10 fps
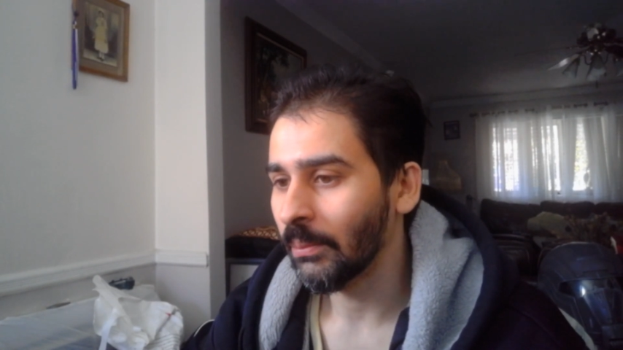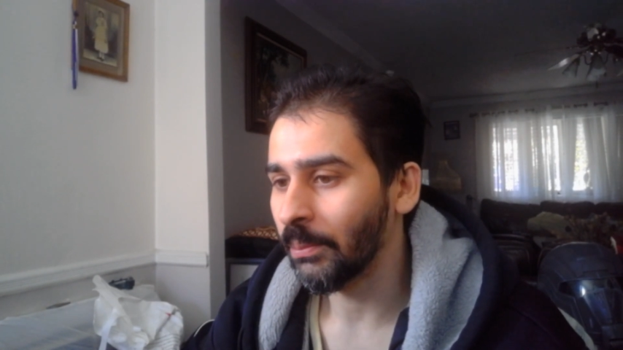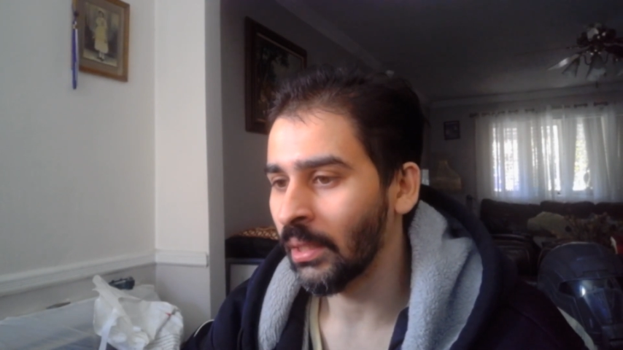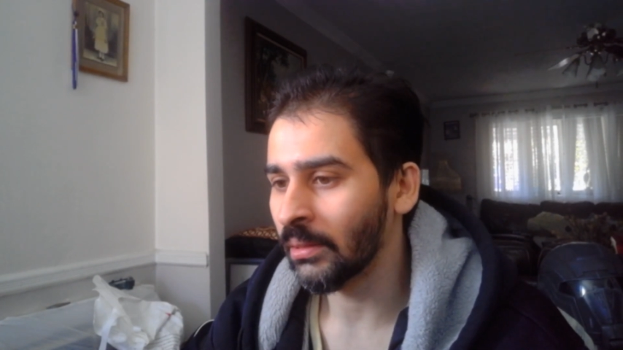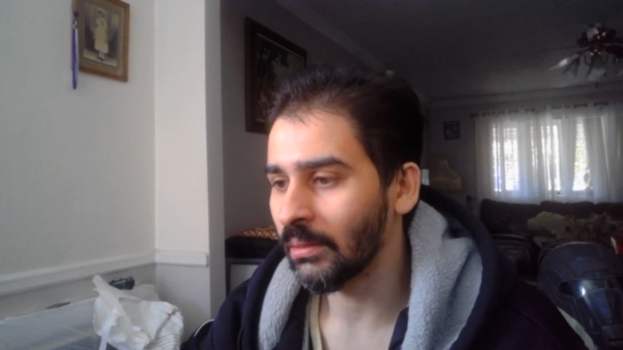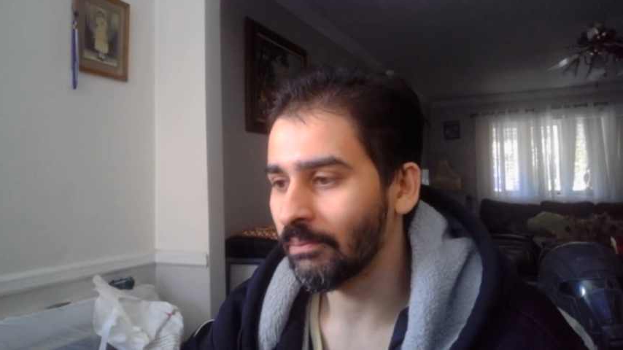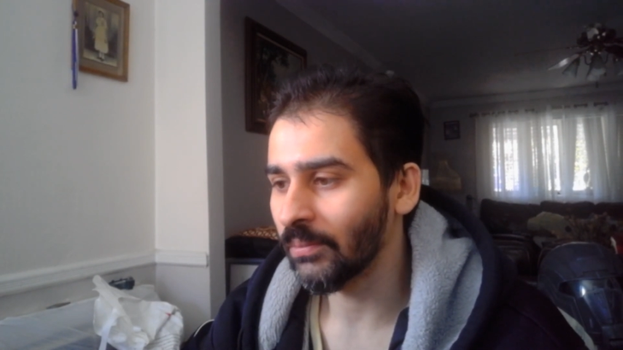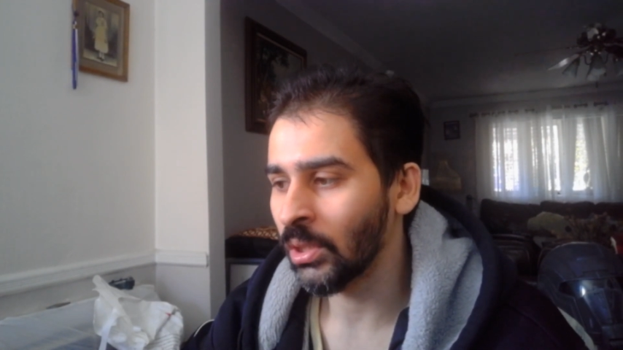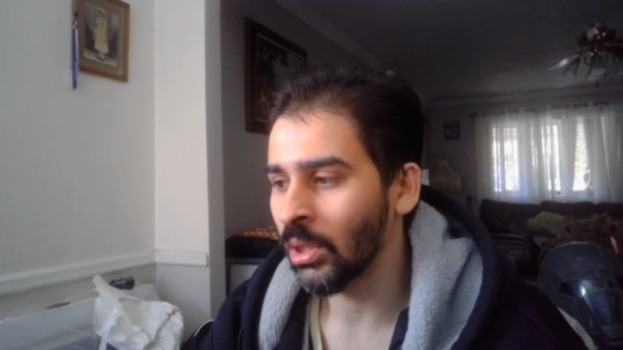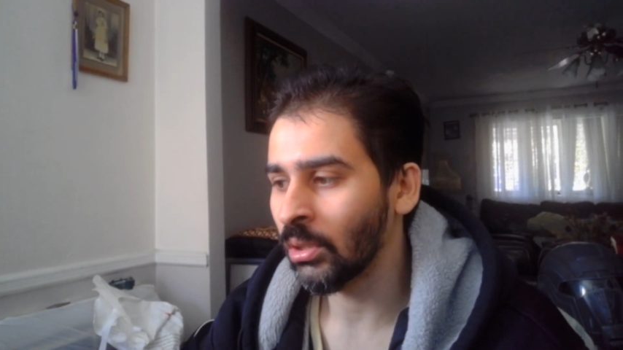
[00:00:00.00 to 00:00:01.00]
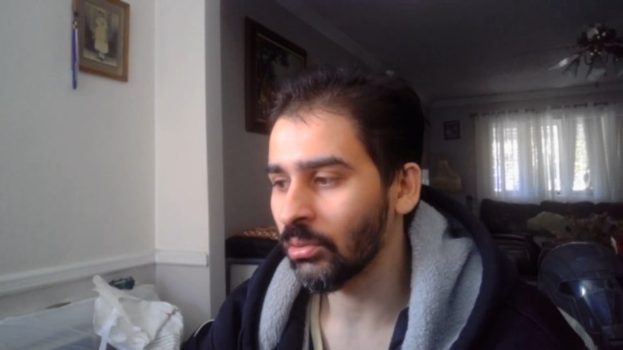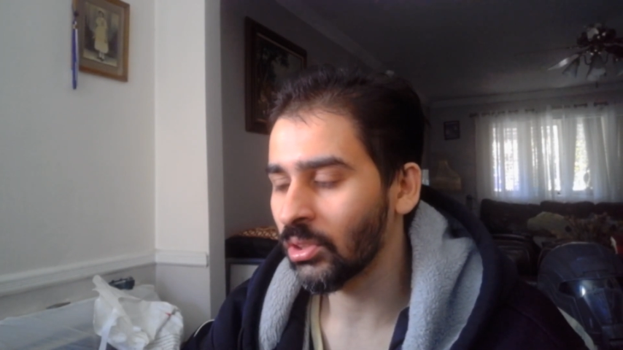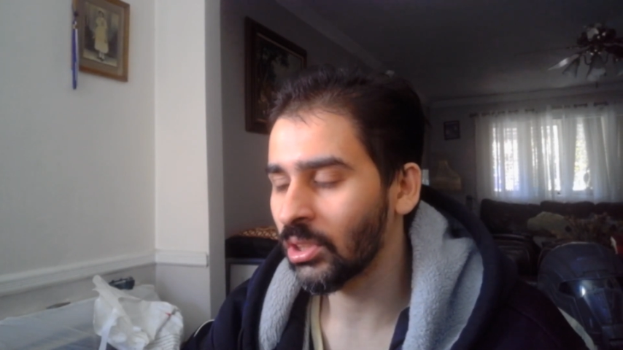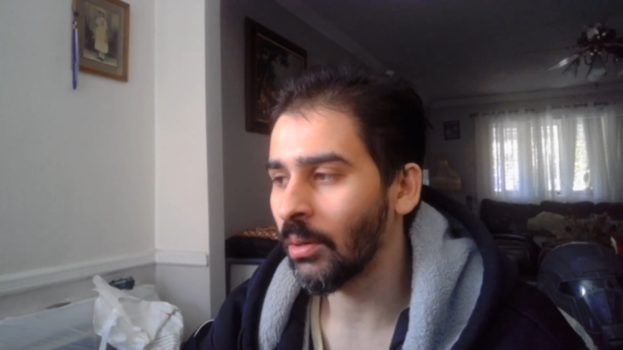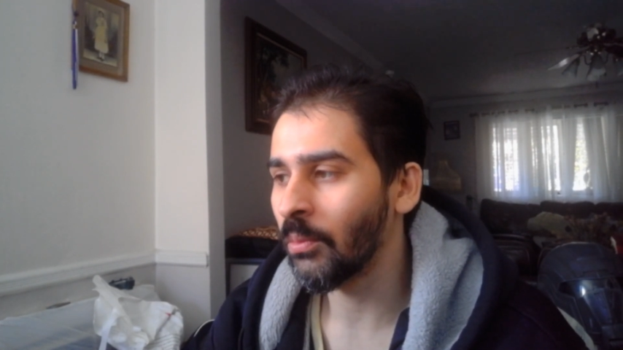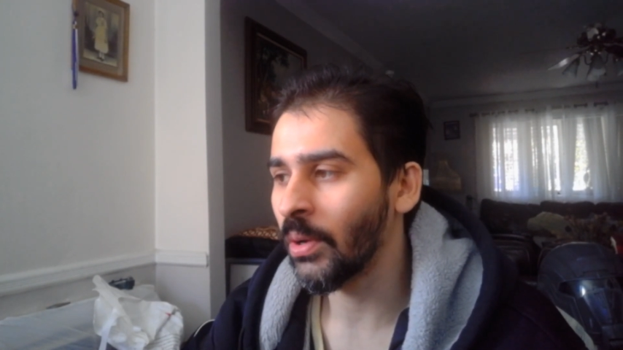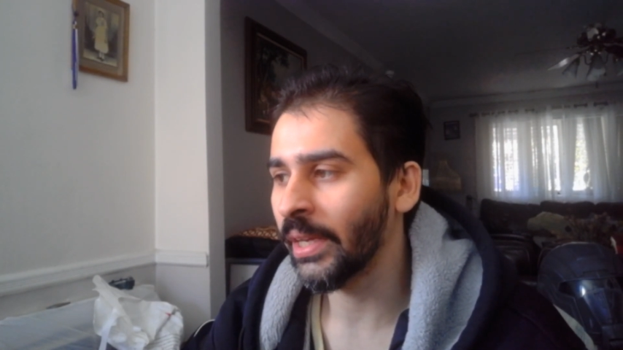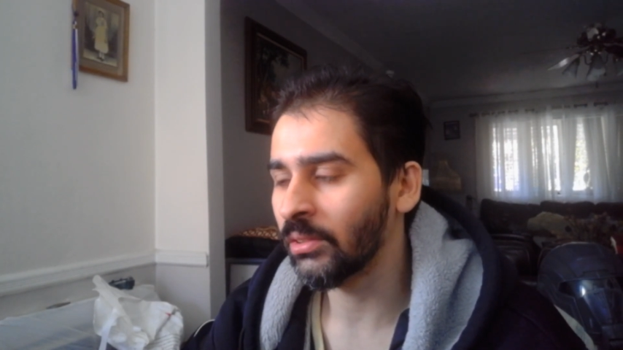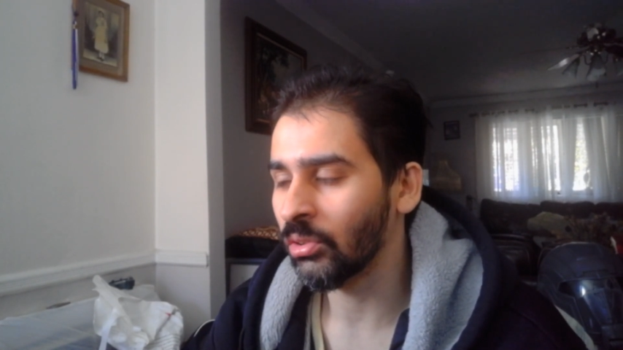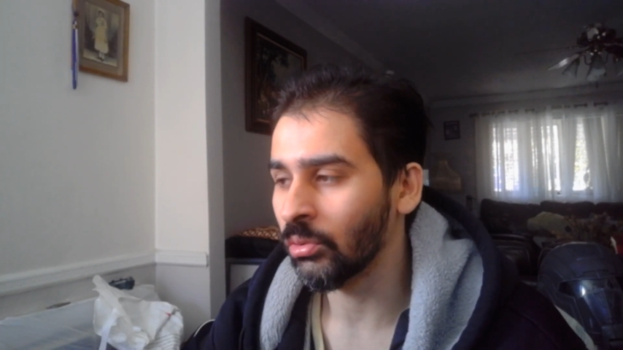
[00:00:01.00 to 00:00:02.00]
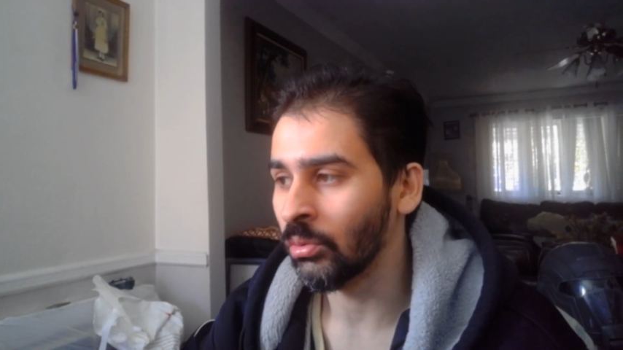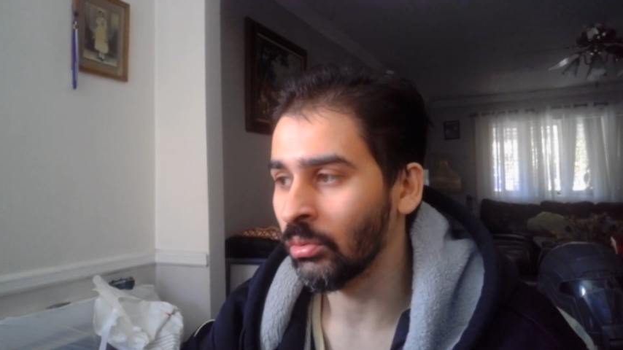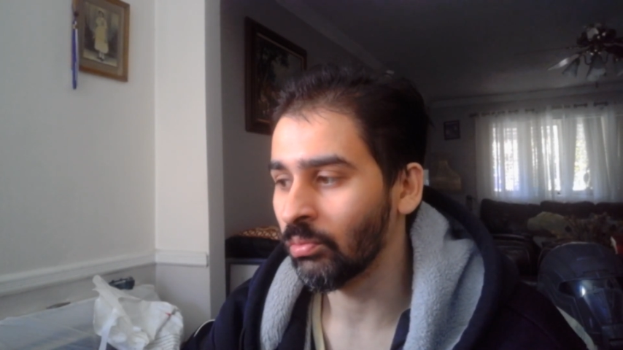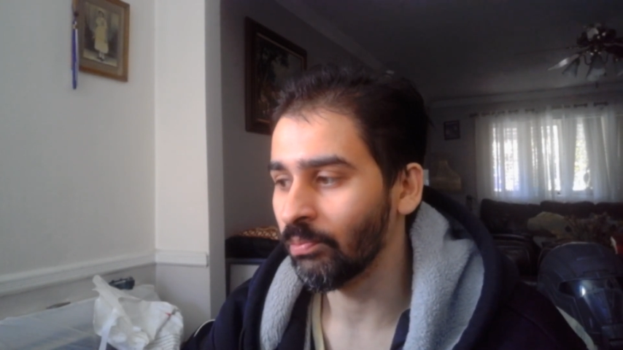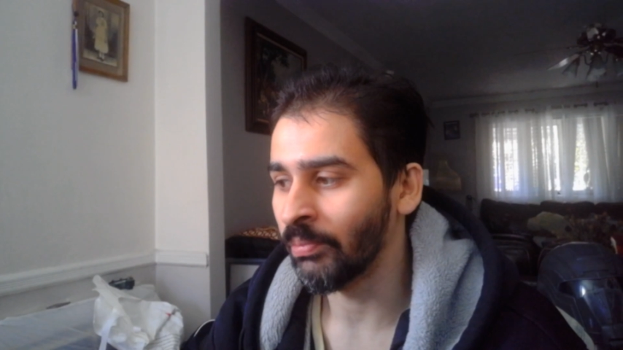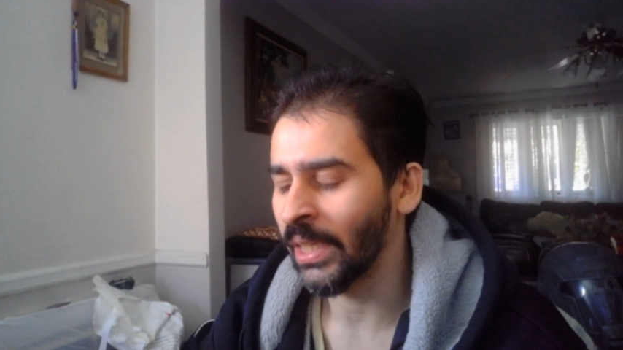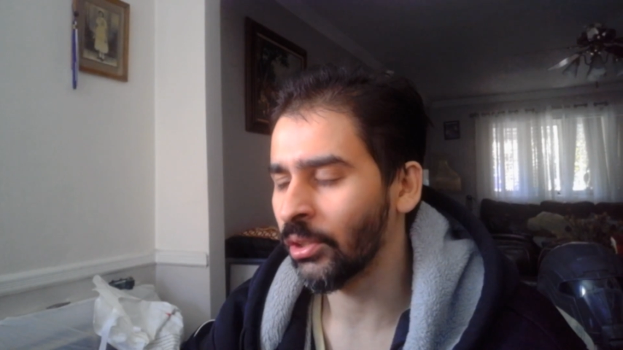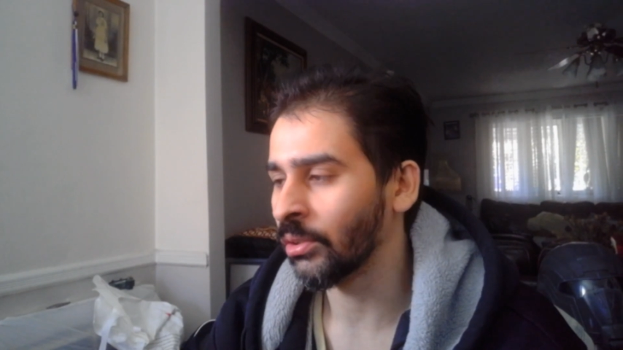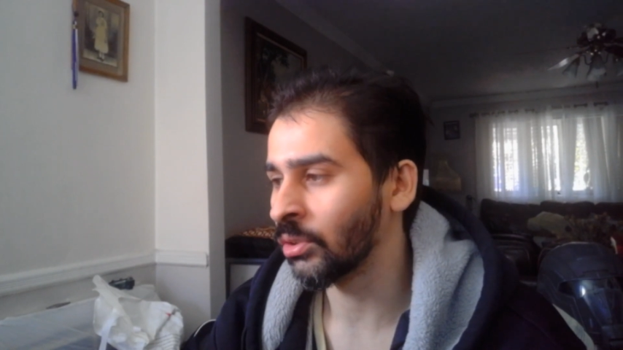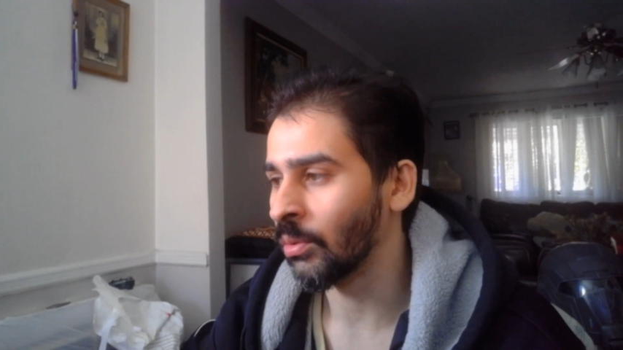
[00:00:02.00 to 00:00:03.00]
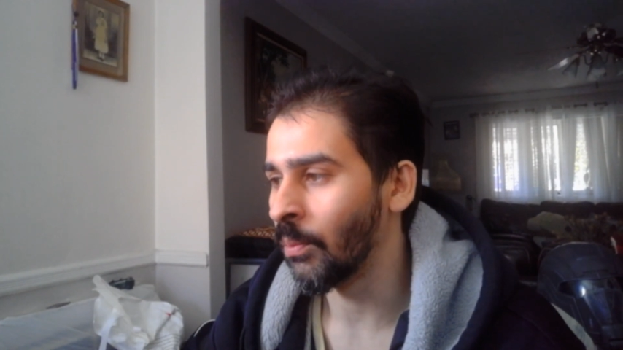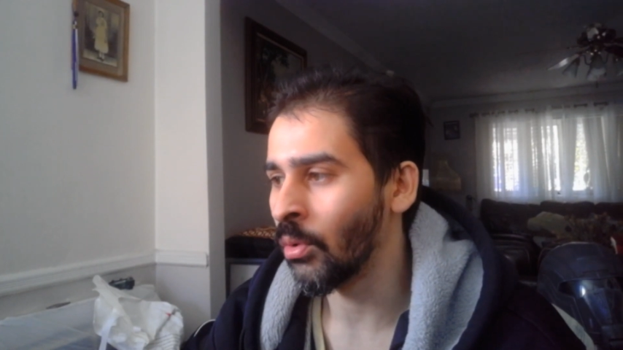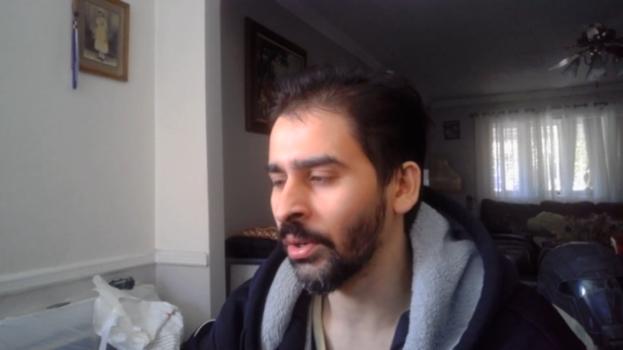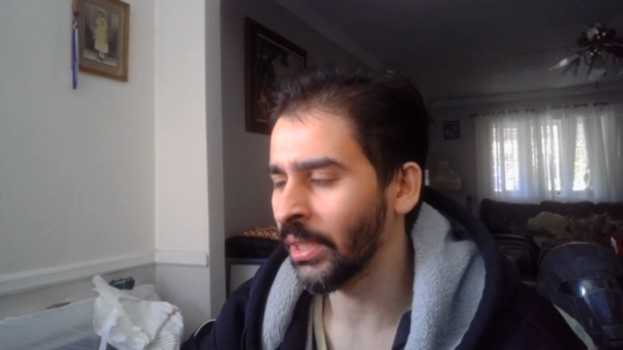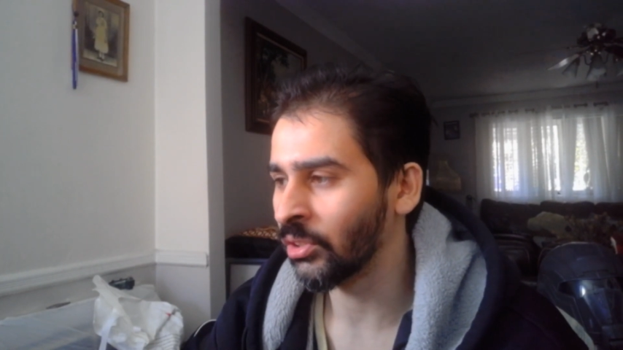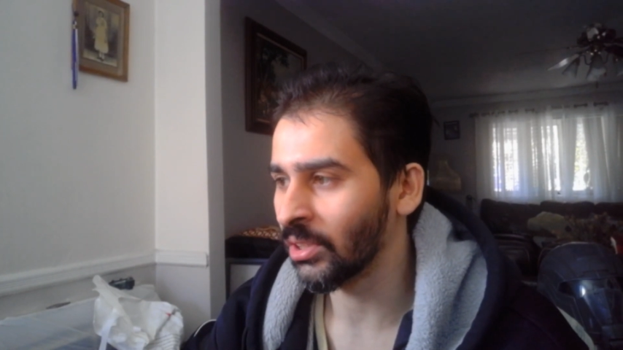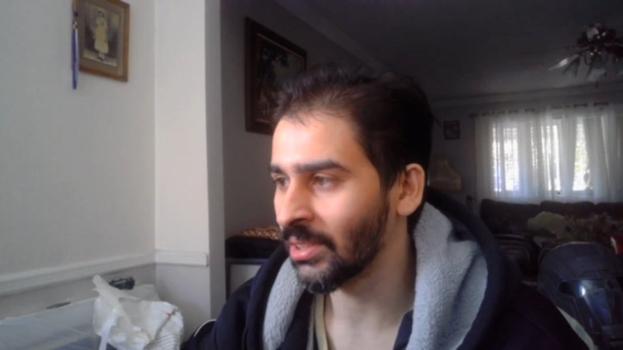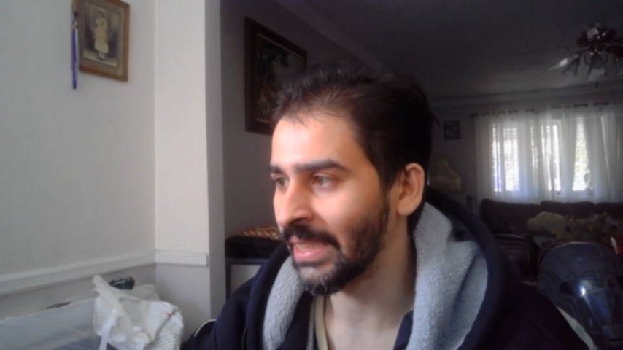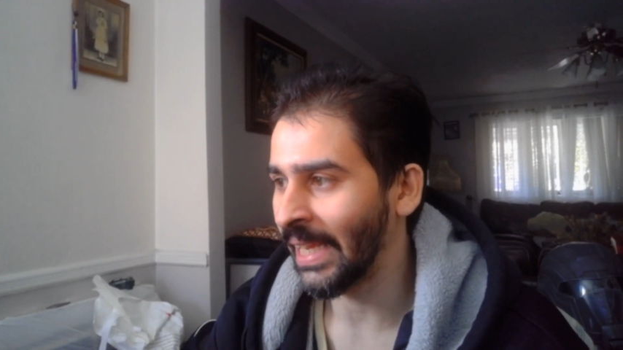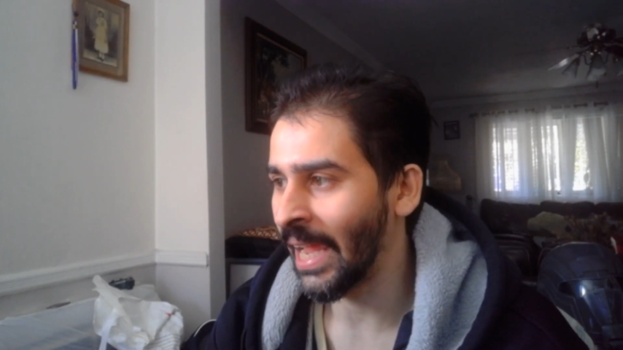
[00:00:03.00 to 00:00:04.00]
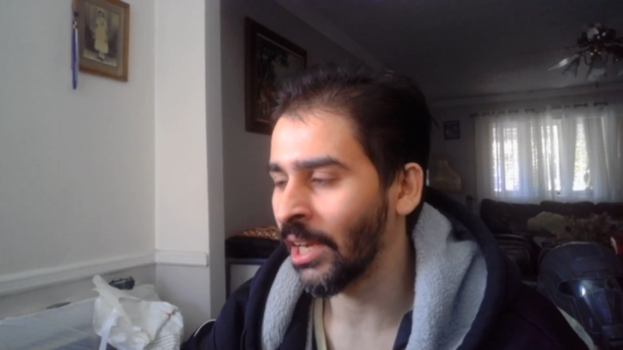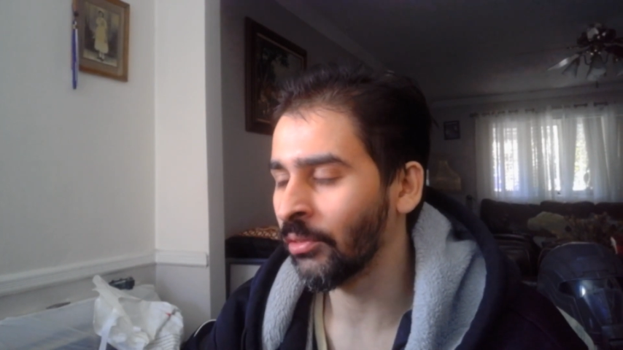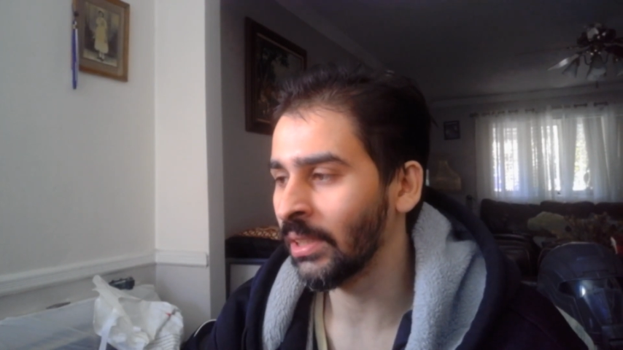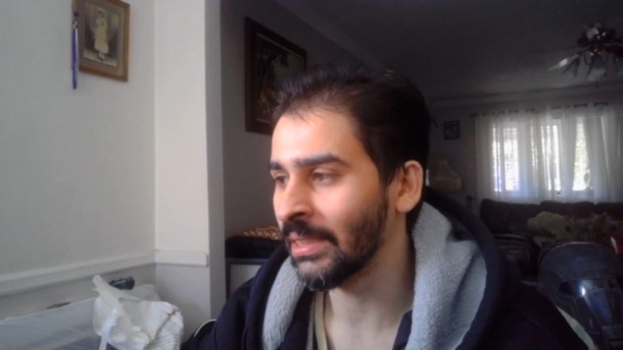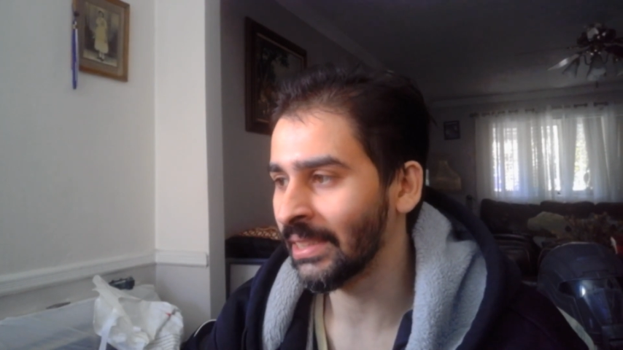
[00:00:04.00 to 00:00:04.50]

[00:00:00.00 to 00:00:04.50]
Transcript: But, you know, some way to make her into more than just the angry,